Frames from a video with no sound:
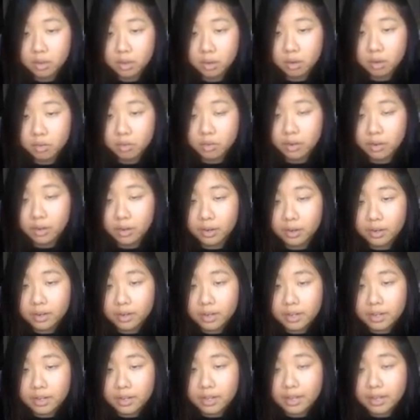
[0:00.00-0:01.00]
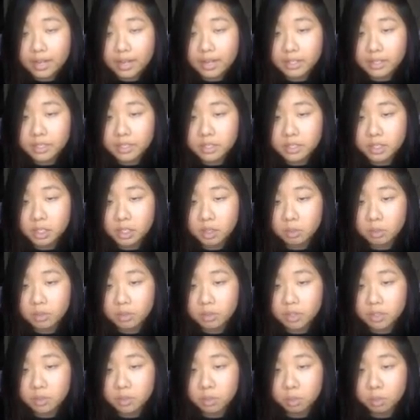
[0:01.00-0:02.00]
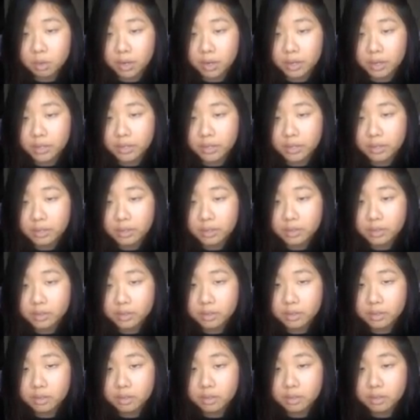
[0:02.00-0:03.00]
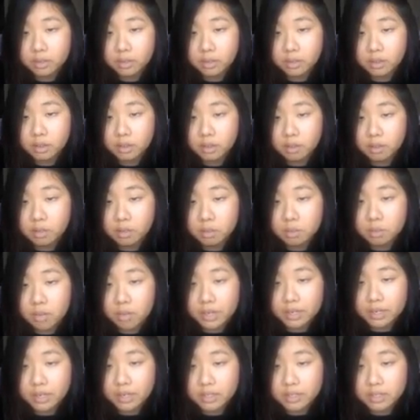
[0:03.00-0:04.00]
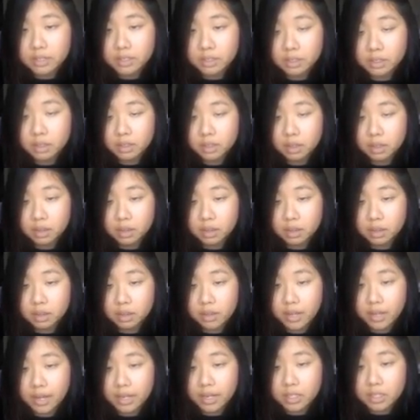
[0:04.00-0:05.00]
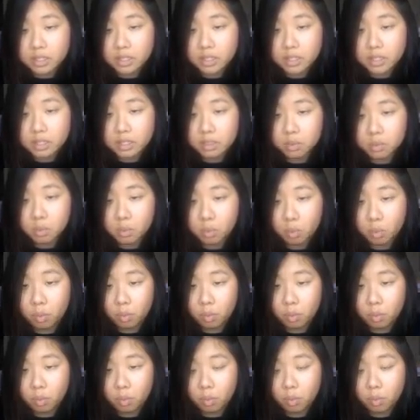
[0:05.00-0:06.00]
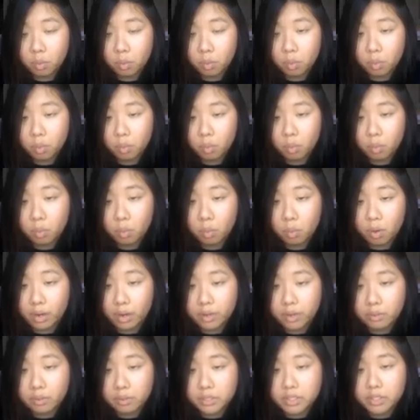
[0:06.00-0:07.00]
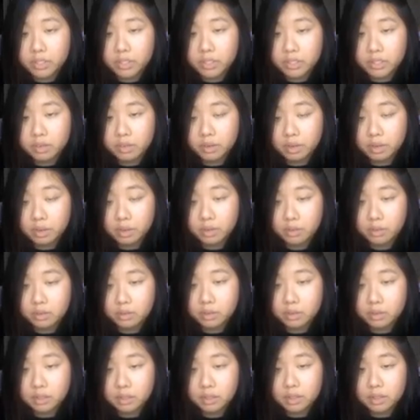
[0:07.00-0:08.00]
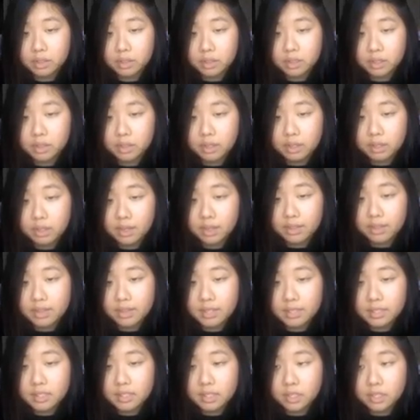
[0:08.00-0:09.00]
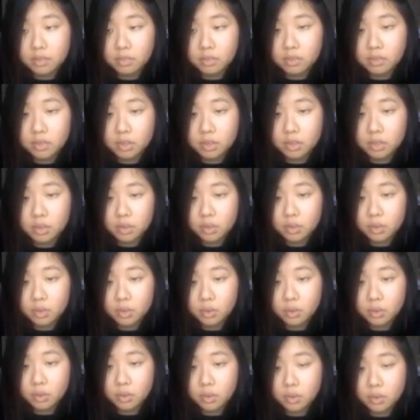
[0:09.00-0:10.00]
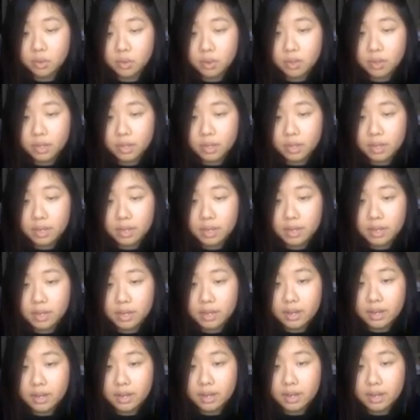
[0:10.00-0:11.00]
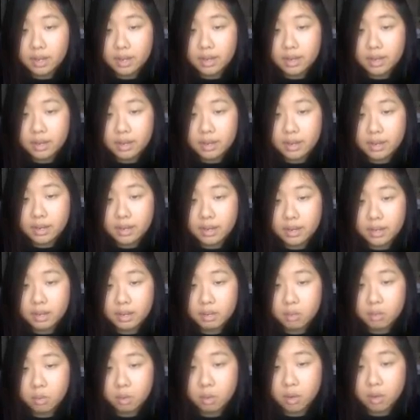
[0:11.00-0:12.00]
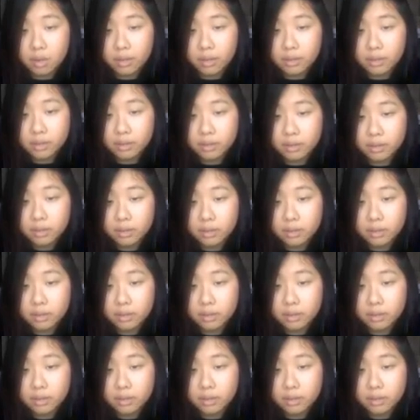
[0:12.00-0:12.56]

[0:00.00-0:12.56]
over x2, which is 1, minus x1, which is 0. And this gives you negative 1